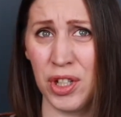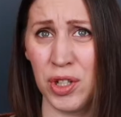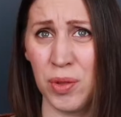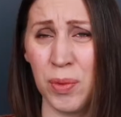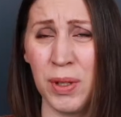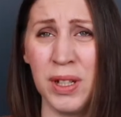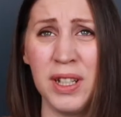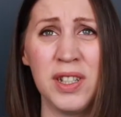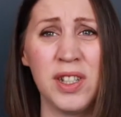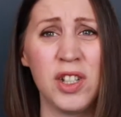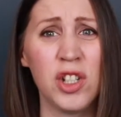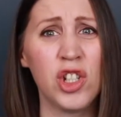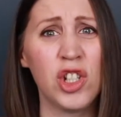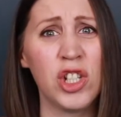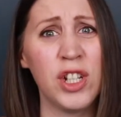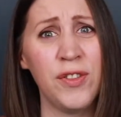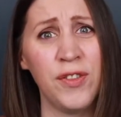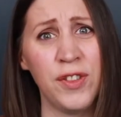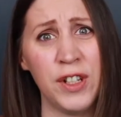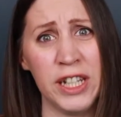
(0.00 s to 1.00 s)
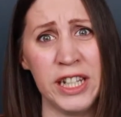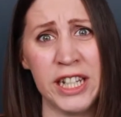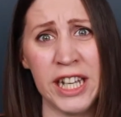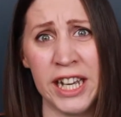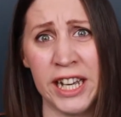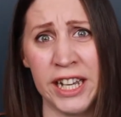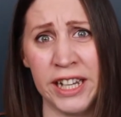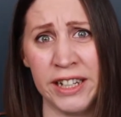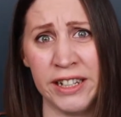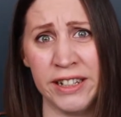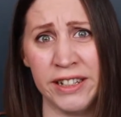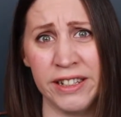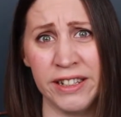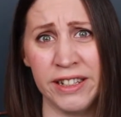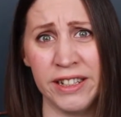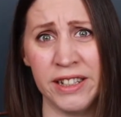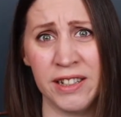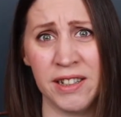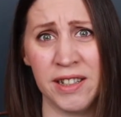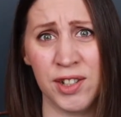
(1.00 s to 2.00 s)
well, it's a shifty day.
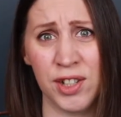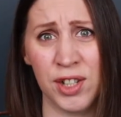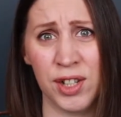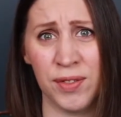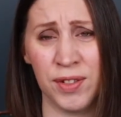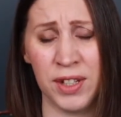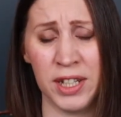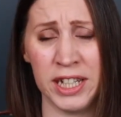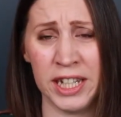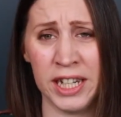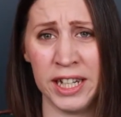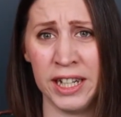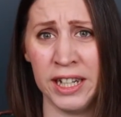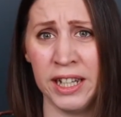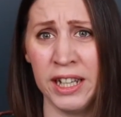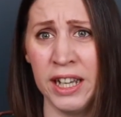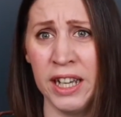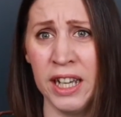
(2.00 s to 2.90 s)
It's a shifty day.